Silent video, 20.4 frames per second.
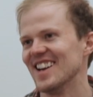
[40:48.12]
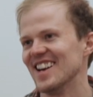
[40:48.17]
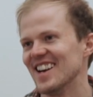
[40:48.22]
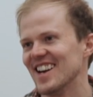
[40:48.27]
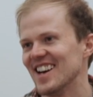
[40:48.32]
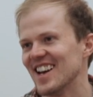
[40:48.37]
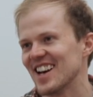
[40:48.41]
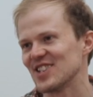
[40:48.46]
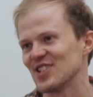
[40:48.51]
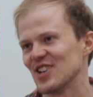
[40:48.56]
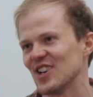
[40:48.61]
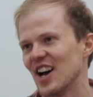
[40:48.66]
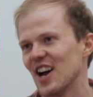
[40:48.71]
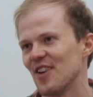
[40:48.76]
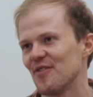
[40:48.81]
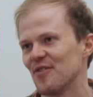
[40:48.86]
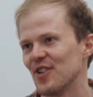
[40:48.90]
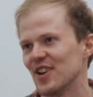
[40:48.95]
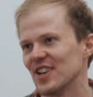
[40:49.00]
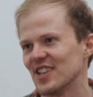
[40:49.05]
in, in actually
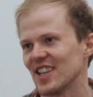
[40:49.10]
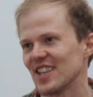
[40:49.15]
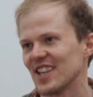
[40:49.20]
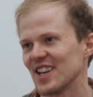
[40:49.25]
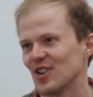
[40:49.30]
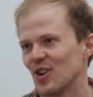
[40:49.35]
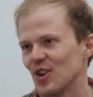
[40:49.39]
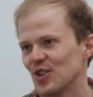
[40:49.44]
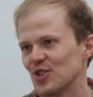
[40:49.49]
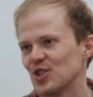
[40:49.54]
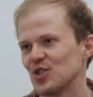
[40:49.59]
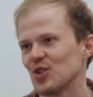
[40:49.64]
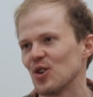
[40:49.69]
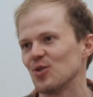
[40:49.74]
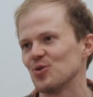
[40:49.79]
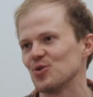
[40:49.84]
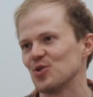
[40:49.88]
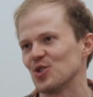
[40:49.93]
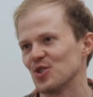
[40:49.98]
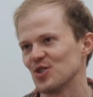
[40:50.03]
offering the technology
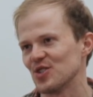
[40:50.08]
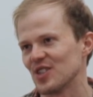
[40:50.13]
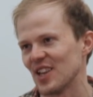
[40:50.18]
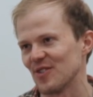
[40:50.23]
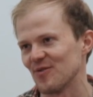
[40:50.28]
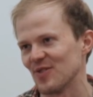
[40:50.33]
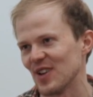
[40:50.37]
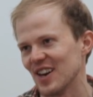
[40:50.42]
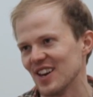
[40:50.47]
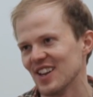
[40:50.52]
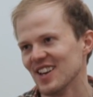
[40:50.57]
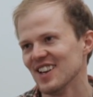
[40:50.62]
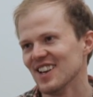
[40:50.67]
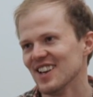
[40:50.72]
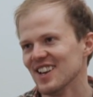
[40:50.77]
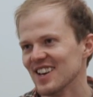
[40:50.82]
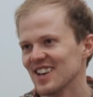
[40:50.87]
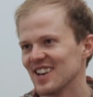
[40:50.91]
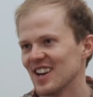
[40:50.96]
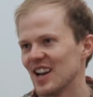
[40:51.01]
solutions that will
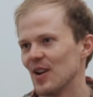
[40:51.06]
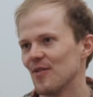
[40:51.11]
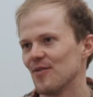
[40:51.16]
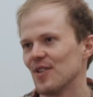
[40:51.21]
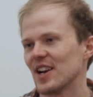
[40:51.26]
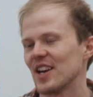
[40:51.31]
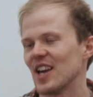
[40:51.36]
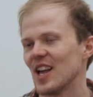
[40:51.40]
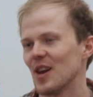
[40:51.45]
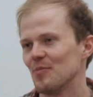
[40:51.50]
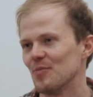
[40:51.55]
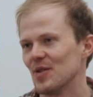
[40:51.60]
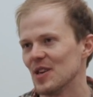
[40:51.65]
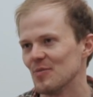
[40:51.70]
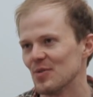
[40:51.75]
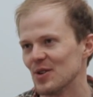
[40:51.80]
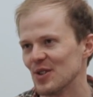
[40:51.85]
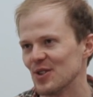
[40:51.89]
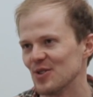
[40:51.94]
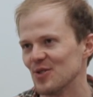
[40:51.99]
kind of like help
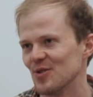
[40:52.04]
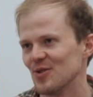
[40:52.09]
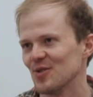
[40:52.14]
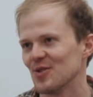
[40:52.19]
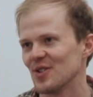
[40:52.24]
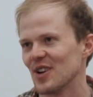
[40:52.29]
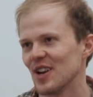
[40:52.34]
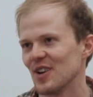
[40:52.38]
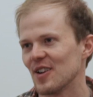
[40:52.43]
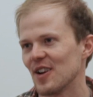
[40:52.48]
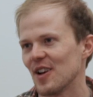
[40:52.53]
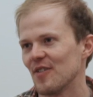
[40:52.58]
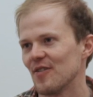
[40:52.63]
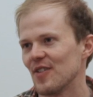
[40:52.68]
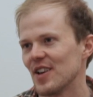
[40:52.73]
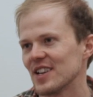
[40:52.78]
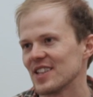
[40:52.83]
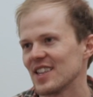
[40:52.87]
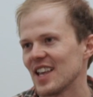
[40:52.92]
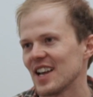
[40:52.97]
people to kind of, kind
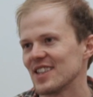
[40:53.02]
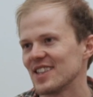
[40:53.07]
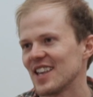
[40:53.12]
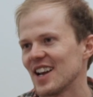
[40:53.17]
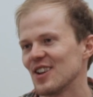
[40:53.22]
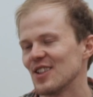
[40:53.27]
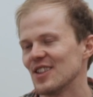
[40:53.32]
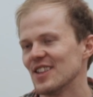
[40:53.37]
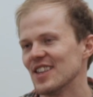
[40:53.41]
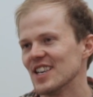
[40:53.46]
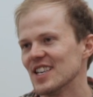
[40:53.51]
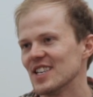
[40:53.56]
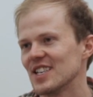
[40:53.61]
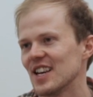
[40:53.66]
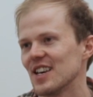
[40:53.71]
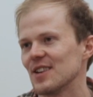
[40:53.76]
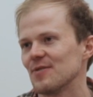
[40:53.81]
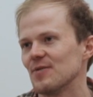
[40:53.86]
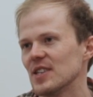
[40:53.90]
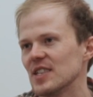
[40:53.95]
of like ta tackle
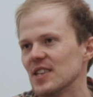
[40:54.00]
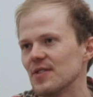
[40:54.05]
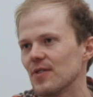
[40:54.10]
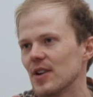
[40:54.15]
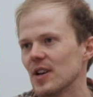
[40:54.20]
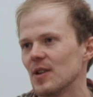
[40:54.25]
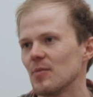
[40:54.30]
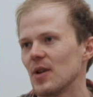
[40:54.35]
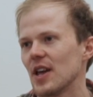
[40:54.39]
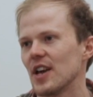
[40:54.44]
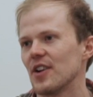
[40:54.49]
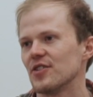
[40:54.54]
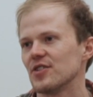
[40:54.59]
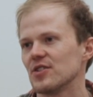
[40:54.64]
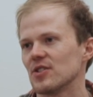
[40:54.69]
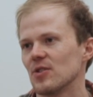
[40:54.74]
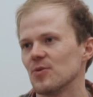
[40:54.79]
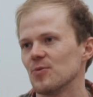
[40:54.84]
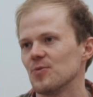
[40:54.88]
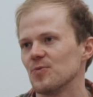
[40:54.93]
these like VC funded
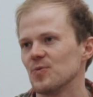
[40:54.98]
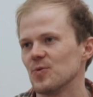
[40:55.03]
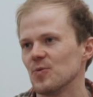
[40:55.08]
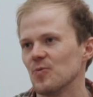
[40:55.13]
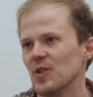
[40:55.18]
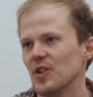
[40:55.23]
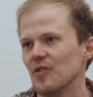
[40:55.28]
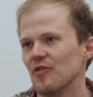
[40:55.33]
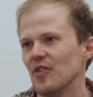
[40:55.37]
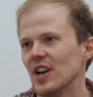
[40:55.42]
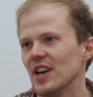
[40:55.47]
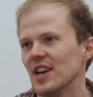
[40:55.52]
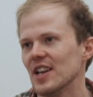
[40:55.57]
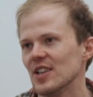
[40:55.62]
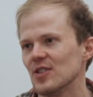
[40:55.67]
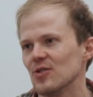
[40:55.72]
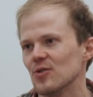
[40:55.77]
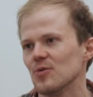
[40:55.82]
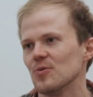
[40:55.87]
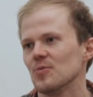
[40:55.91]
players. So we really
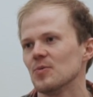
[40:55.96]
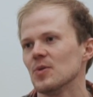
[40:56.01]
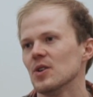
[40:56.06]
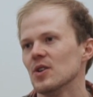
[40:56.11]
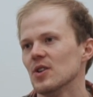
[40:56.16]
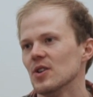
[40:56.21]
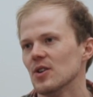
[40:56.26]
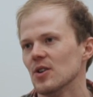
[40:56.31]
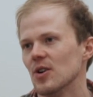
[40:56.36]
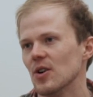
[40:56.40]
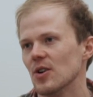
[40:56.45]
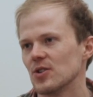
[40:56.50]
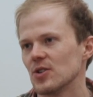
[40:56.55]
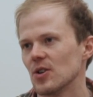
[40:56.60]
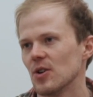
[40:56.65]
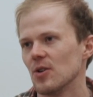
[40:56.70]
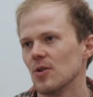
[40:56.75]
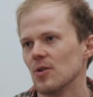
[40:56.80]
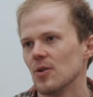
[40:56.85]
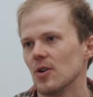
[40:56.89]
need to
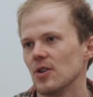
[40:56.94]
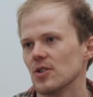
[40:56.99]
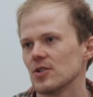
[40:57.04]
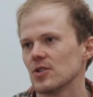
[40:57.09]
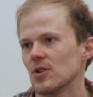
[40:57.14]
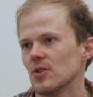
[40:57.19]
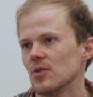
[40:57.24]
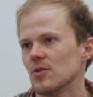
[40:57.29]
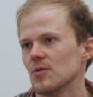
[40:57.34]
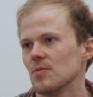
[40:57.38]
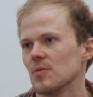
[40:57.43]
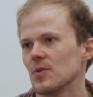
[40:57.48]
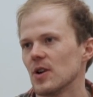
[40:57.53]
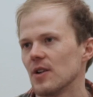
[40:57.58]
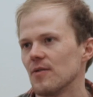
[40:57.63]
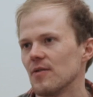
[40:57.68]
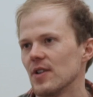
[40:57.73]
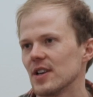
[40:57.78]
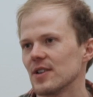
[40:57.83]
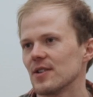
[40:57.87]
also also
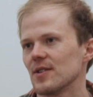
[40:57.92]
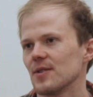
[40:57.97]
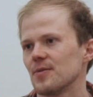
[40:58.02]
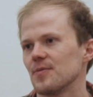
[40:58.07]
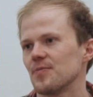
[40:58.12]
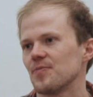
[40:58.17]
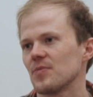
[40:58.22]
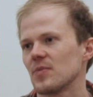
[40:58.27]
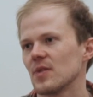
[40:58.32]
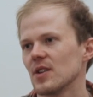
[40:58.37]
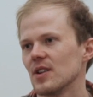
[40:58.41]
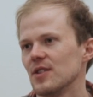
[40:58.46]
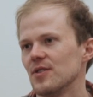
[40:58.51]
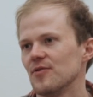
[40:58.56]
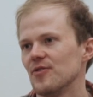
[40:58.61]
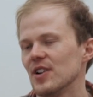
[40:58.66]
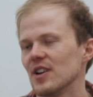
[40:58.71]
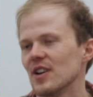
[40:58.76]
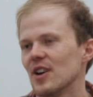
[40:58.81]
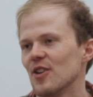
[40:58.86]
kind of like
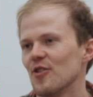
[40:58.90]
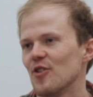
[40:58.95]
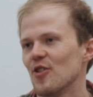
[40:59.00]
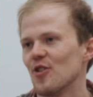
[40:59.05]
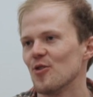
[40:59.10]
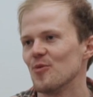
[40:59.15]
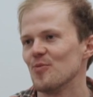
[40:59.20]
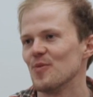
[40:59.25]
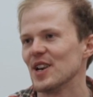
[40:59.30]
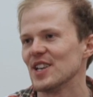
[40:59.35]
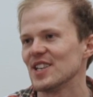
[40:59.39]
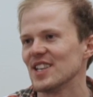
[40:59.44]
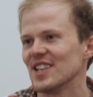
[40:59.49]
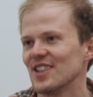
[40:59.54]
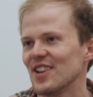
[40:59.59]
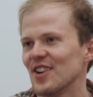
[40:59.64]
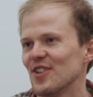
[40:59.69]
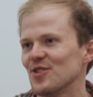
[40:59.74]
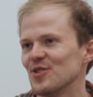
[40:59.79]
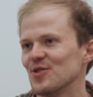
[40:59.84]
drink our own
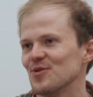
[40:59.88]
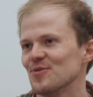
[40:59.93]
medicine there